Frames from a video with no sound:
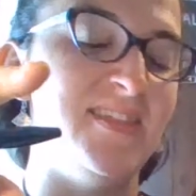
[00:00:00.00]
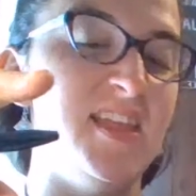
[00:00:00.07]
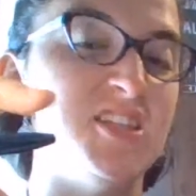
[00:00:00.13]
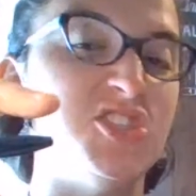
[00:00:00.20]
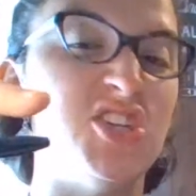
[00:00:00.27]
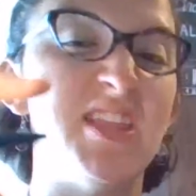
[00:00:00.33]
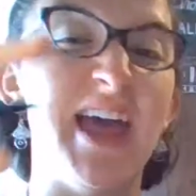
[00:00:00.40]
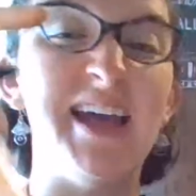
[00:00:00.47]

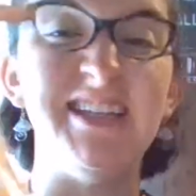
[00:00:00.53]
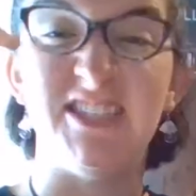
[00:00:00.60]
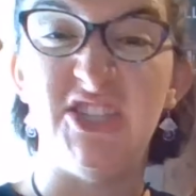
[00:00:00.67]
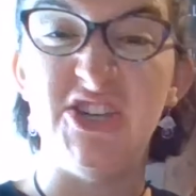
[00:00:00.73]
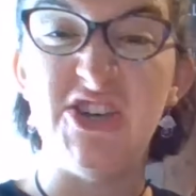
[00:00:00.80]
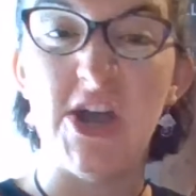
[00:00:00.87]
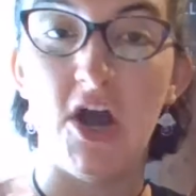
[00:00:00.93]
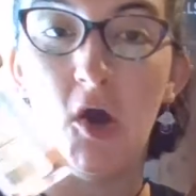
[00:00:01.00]
answer to that is
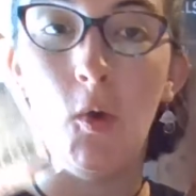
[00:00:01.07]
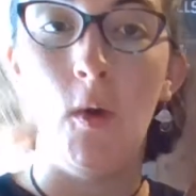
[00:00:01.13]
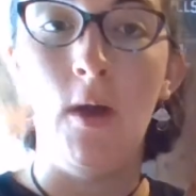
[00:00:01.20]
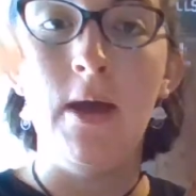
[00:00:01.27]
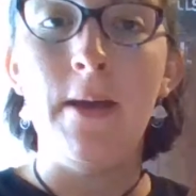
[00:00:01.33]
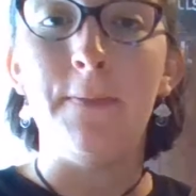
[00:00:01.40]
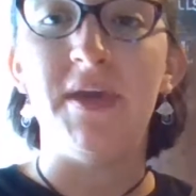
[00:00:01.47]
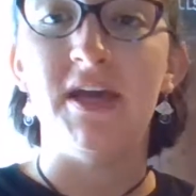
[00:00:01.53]
no,
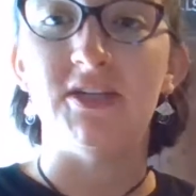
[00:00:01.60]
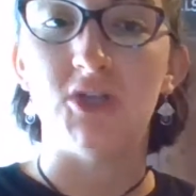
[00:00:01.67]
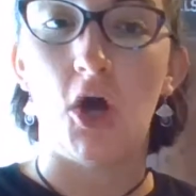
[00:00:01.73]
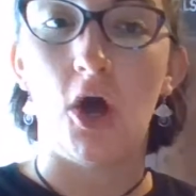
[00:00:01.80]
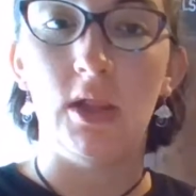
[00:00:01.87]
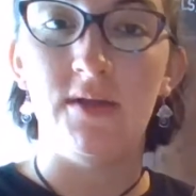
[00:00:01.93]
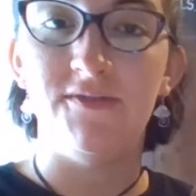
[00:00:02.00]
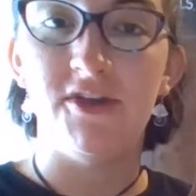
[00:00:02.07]
because
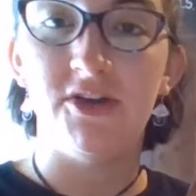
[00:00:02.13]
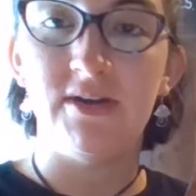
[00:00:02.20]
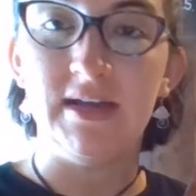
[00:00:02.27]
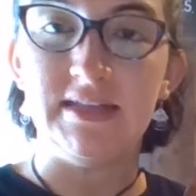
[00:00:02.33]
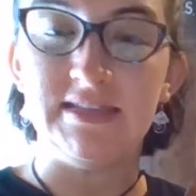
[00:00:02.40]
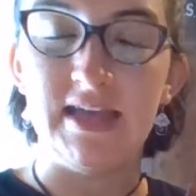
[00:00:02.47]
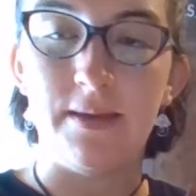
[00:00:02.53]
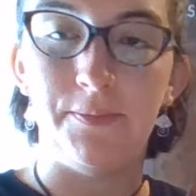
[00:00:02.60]
all of your
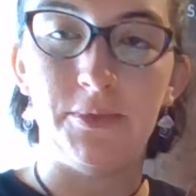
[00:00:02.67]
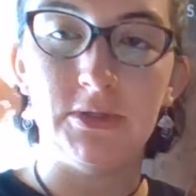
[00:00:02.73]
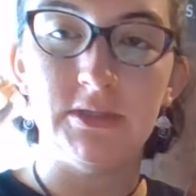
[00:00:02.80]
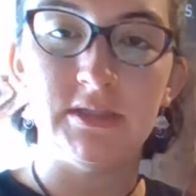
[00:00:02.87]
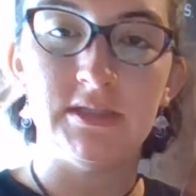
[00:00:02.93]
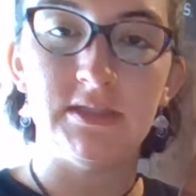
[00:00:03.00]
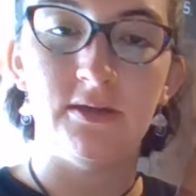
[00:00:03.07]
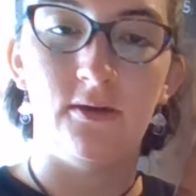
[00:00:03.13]

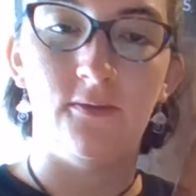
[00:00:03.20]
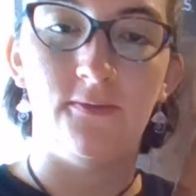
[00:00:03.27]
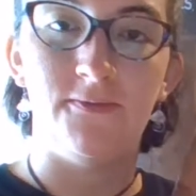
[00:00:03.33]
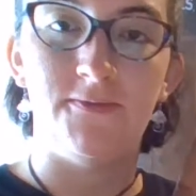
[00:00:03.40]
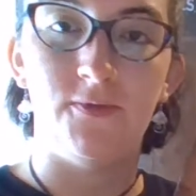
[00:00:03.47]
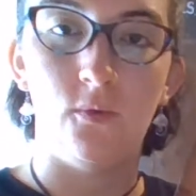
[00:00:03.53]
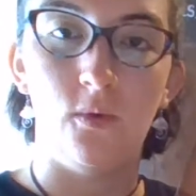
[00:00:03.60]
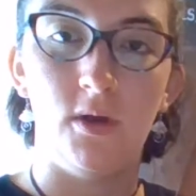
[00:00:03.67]
examples
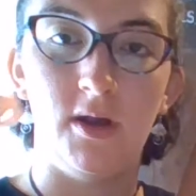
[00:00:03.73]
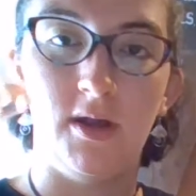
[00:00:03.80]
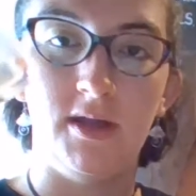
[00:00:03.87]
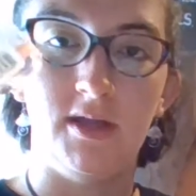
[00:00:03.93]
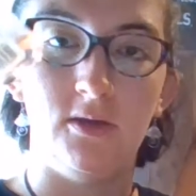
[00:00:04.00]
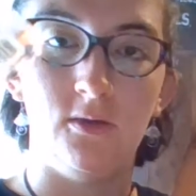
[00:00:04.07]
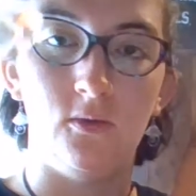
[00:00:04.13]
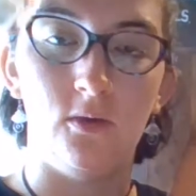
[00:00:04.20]
for
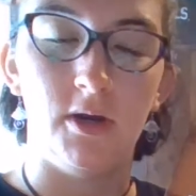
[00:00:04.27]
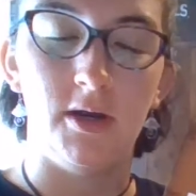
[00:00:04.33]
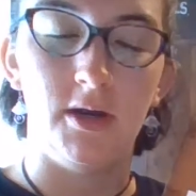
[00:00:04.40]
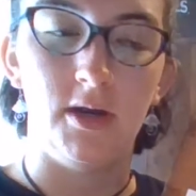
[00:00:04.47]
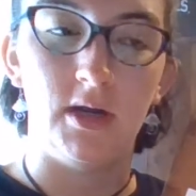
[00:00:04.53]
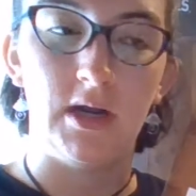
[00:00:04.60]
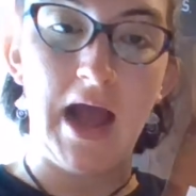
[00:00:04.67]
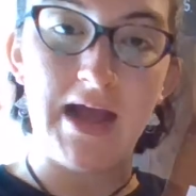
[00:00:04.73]

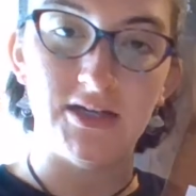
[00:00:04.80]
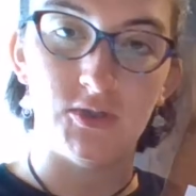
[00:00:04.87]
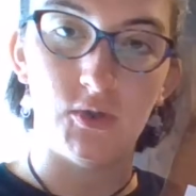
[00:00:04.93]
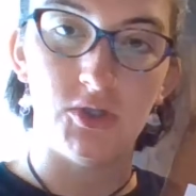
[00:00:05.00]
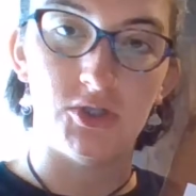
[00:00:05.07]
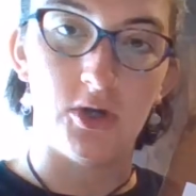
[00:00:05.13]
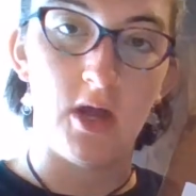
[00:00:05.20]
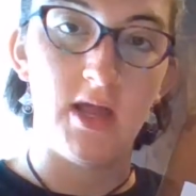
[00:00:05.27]
your contour
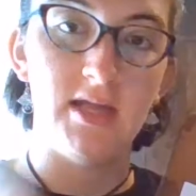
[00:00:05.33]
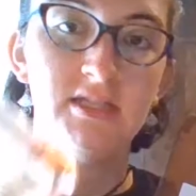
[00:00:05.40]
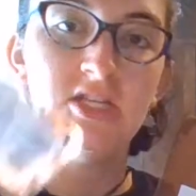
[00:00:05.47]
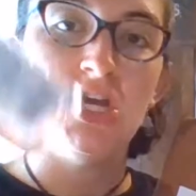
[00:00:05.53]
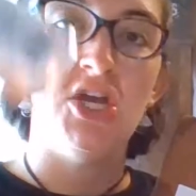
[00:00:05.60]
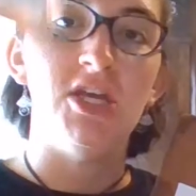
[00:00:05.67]
drawings,